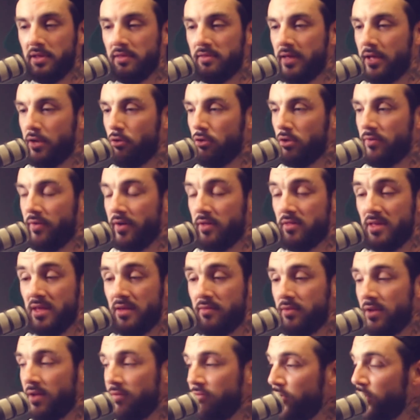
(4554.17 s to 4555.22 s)
Please get a hold of us.
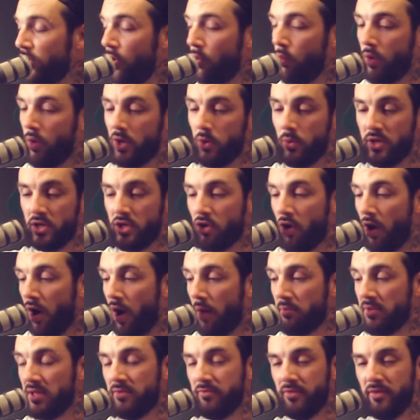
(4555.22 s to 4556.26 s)
Even if you don't want to
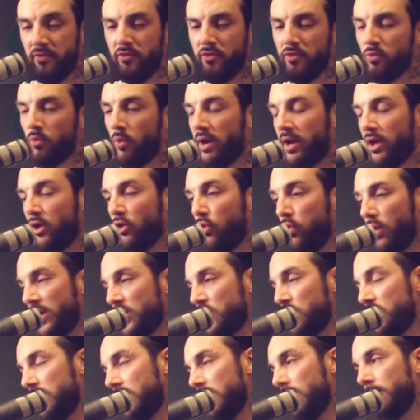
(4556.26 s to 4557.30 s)
adopt, even if you just want a
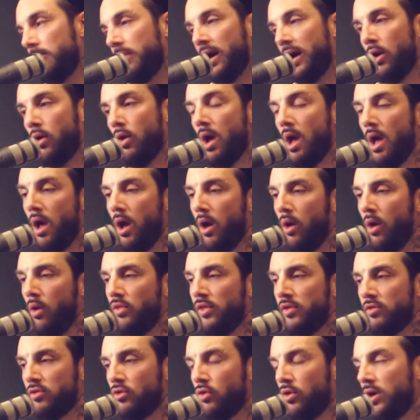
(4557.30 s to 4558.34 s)
question about
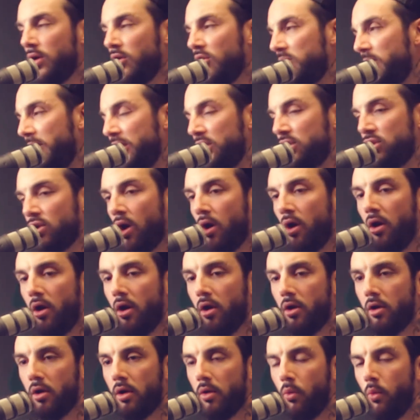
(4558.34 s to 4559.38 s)
this is going on with my
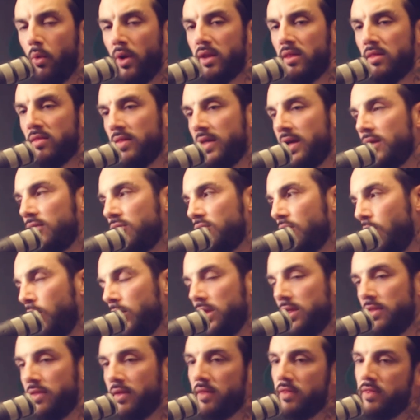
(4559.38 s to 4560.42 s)
dog, or what's this, or
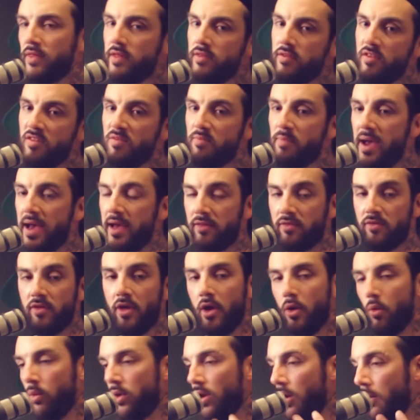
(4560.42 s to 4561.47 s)
what do you think this is
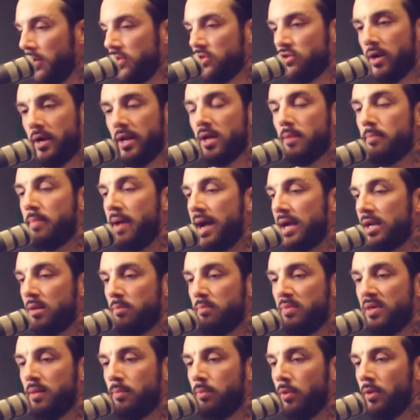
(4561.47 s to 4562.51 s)
best, we always try to get back
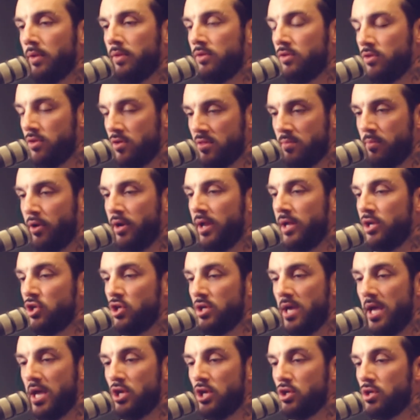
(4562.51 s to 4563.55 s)
to people. It's just about
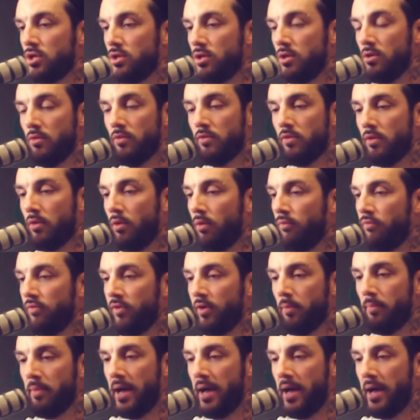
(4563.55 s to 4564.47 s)
education too, so don't